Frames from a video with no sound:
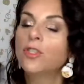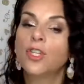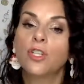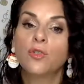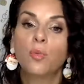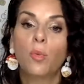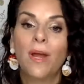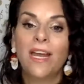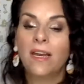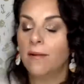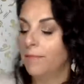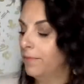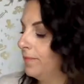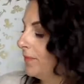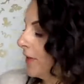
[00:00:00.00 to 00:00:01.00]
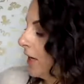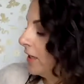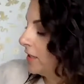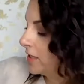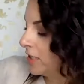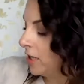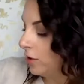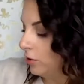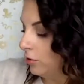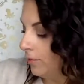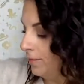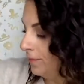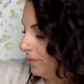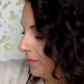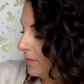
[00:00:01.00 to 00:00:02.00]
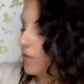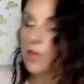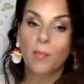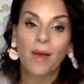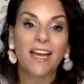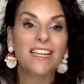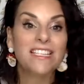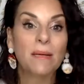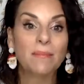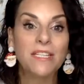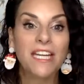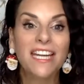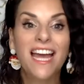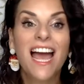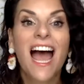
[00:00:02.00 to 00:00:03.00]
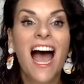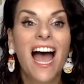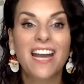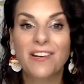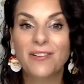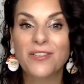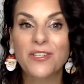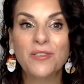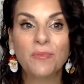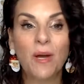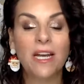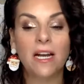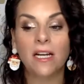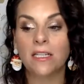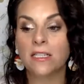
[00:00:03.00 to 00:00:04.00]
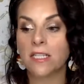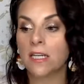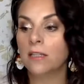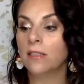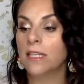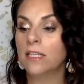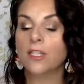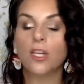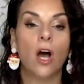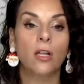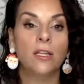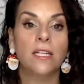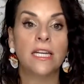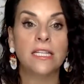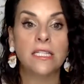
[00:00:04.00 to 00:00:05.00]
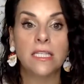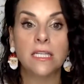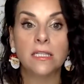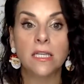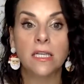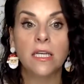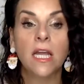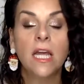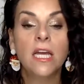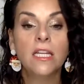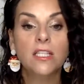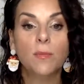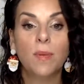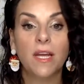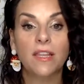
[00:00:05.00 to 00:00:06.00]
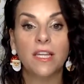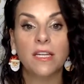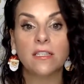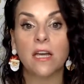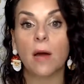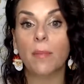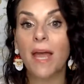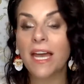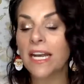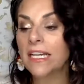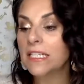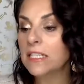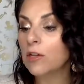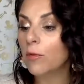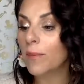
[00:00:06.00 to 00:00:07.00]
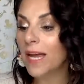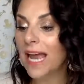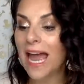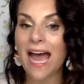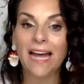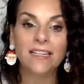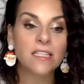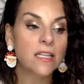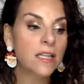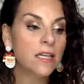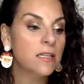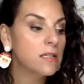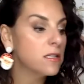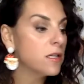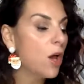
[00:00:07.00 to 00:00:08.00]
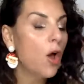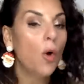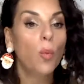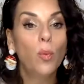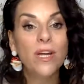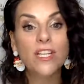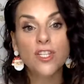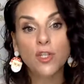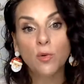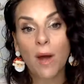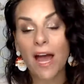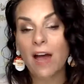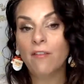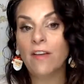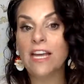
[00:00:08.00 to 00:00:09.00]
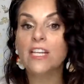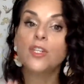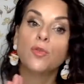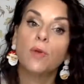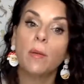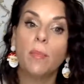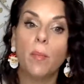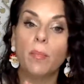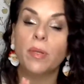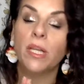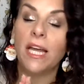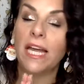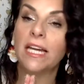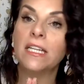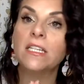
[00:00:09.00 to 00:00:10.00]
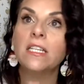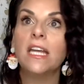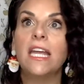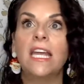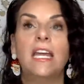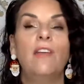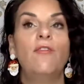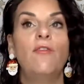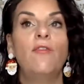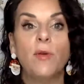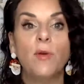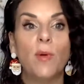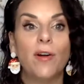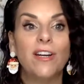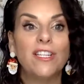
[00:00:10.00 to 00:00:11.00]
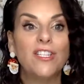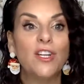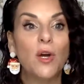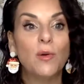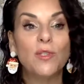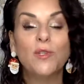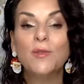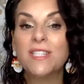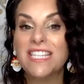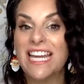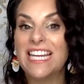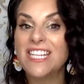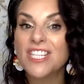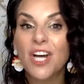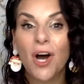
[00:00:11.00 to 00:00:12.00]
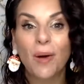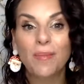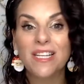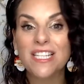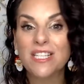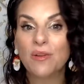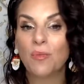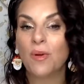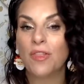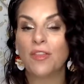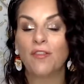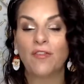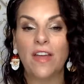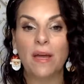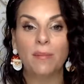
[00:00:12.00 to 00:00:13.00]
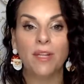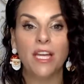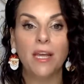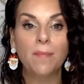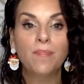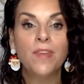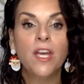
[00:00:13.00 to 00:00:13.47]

just wait until the bag is empty. I don't just wait until it's holiday season to pick things up. And I still may add to this, we do have a trip planned in February to go to St. Thomas with the family.